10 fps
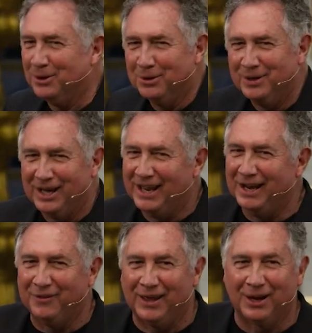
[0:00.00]
you did
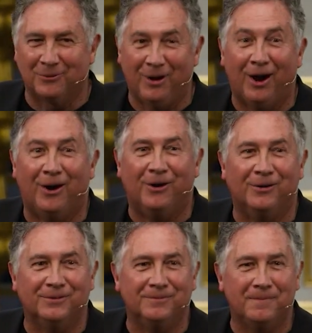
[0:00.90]
anything wrong.
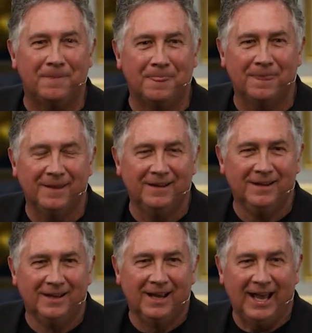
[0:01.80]

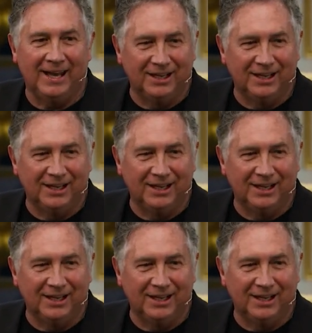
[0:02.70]
And